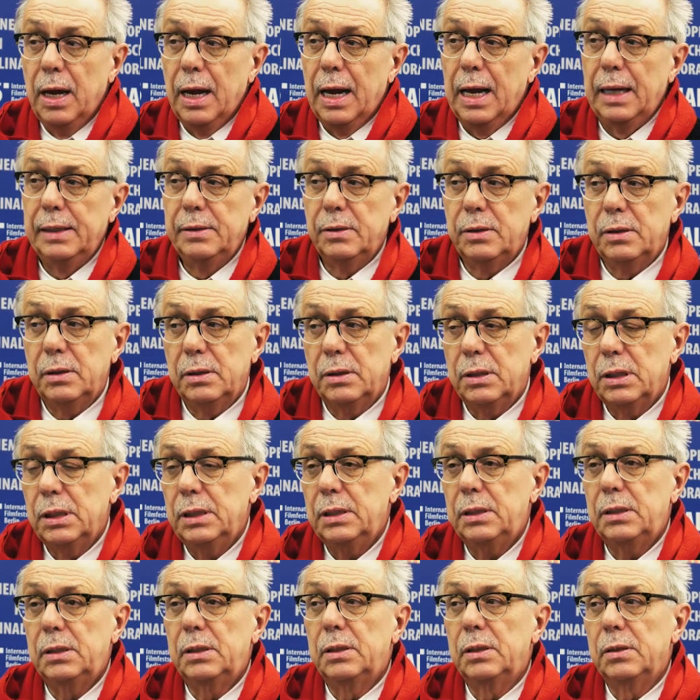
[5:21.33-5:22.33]
And this
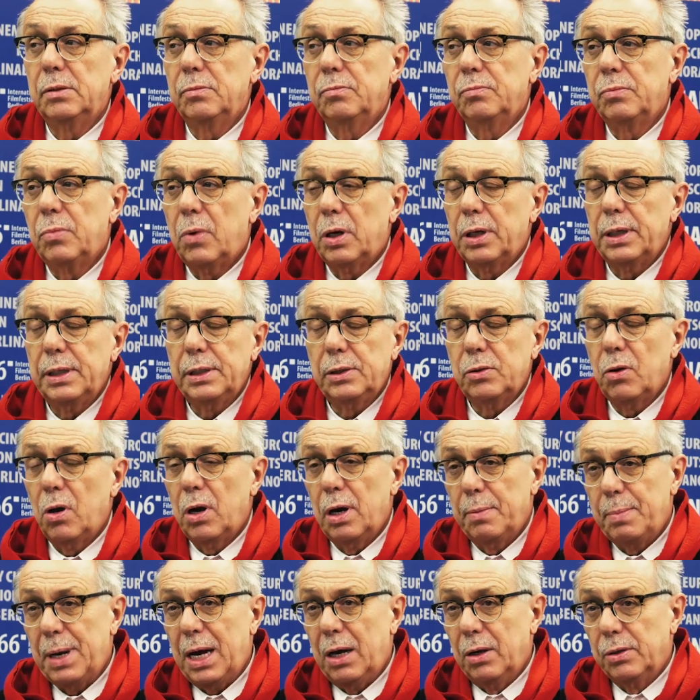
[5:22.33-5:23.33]
is what it's
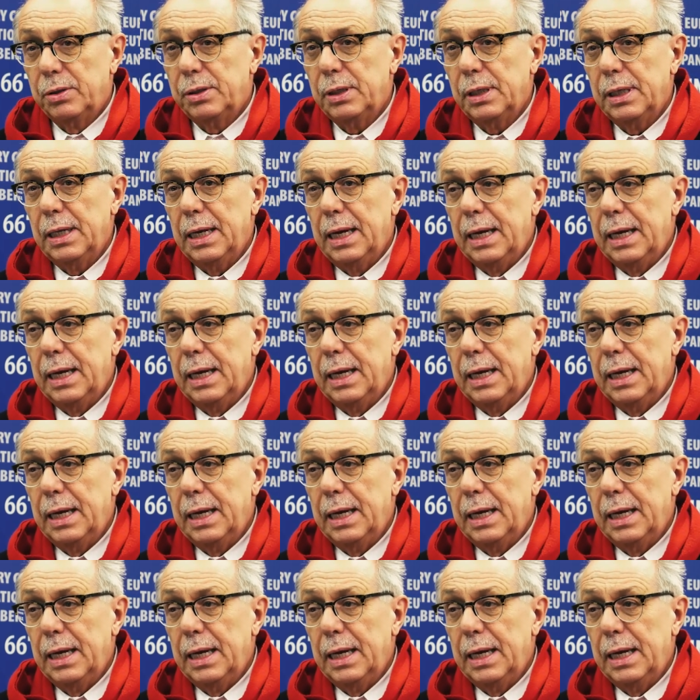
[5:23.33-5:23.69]
all about.